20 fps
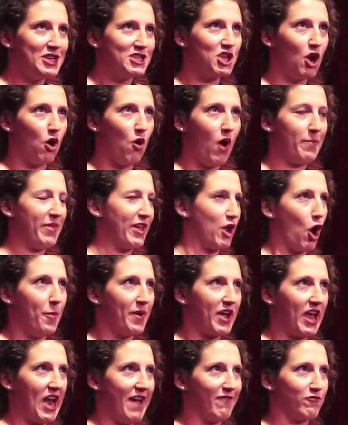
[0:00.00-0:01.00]
So I'm like, oh
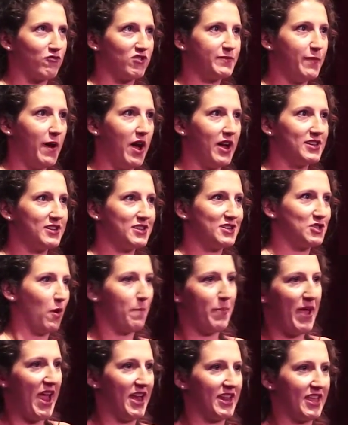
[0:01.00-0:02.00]
my God, I have to respond. So
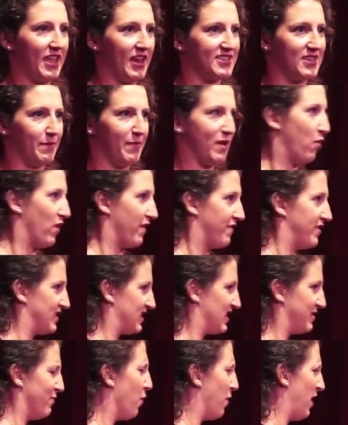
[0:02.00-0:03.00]
I'm panicking because I'm like, what if
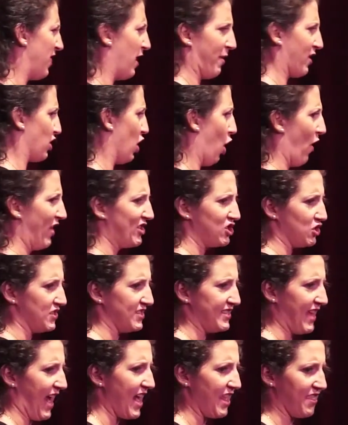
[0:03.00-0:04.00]
this is the moment? And I'm like, no, I
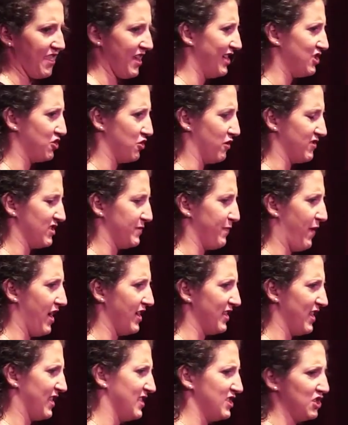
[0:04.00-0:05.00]
shouldn't say anything. I shouldn't
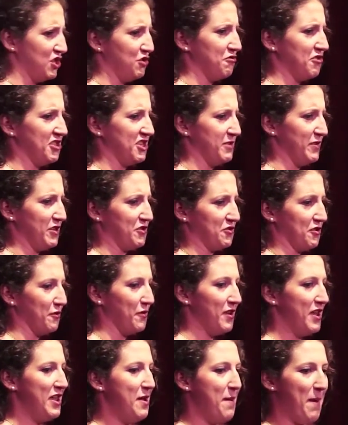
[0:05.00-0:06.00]
respond. Like, this is too good to be true.
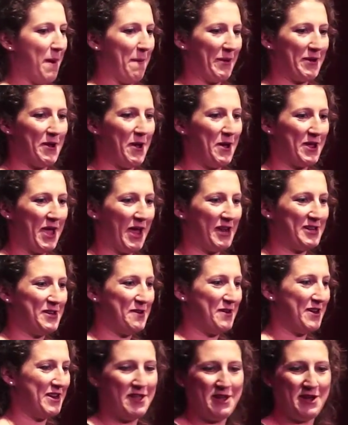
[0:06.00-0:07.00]
I'm like,
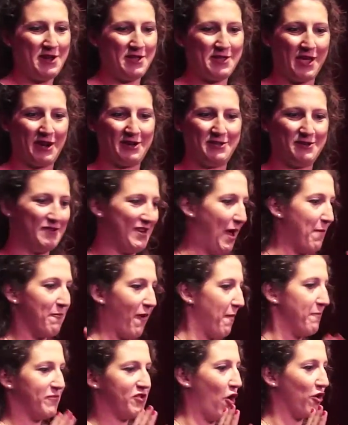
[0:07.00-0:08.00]

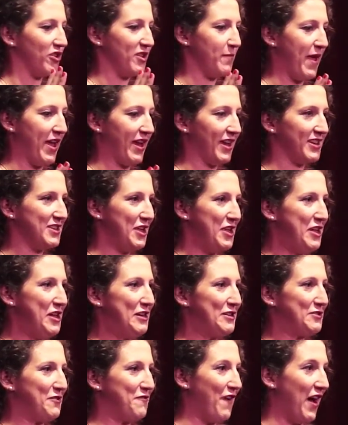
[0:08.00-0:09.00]
no, I'm totally panicked.
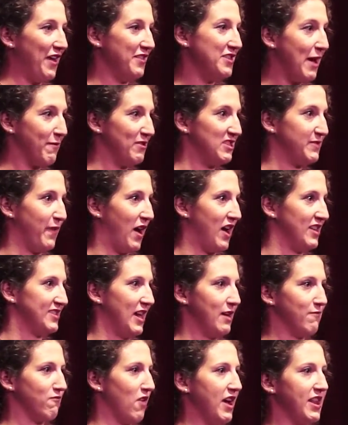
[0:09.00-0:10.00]
So finally I
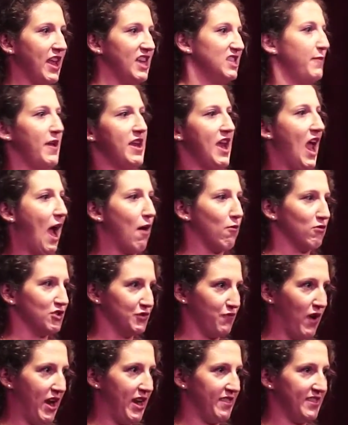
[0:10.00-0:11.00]
respond. I spend
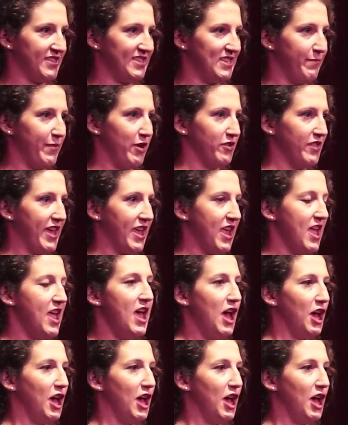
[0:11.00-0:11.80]
hours writing this email like,